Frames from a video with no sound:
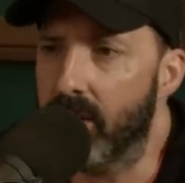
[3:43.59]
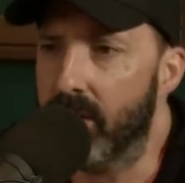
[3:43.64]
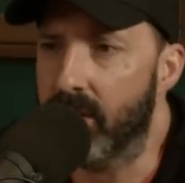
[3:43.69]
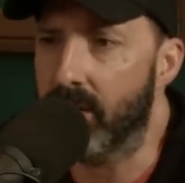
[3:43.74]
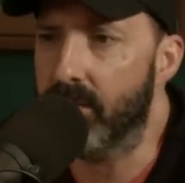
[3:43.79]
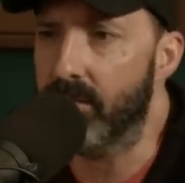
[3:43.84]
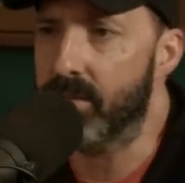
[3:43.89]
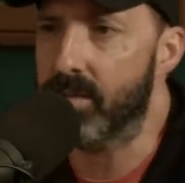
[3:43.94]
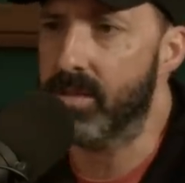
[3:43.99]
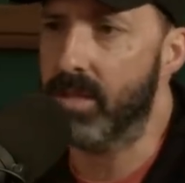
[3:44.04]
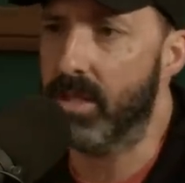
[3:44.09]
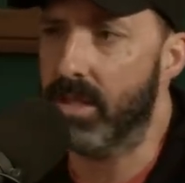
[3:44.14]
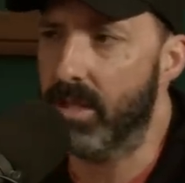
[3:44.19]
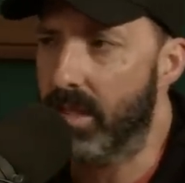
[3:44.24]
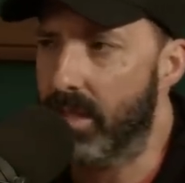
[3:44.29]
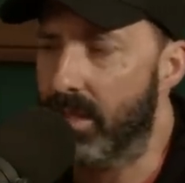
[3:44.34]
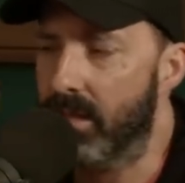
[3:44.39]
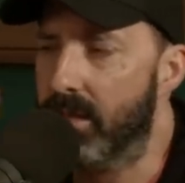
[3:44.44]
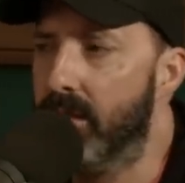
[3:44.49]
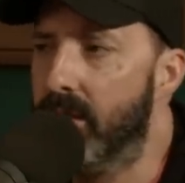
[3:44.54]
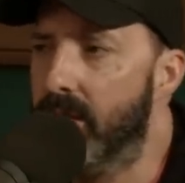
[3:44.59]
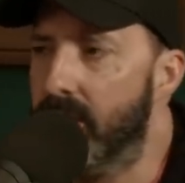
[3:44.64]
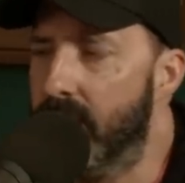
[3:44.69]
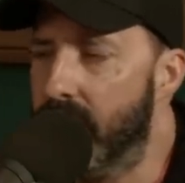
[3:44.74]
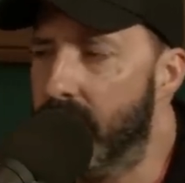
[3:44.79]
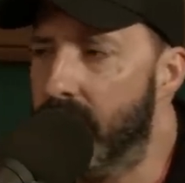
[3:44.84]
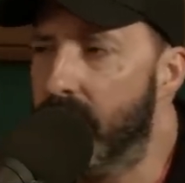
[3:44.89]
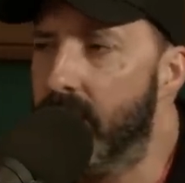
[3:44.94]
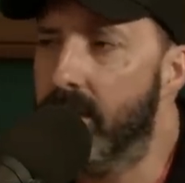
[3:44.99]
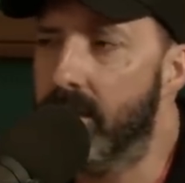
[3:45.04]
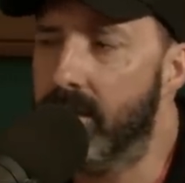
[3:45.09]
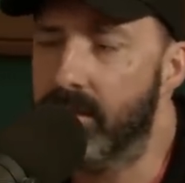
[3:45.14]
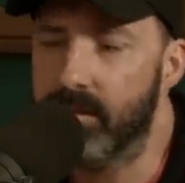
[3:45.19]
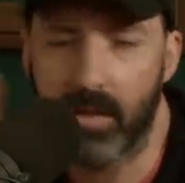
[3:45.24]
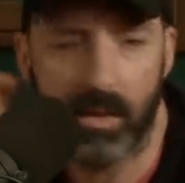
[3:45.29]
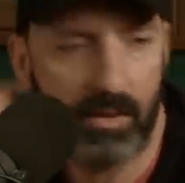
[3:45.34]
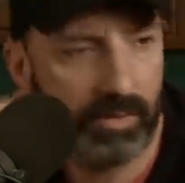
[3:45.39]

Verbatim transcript: Like they would say like uh, a,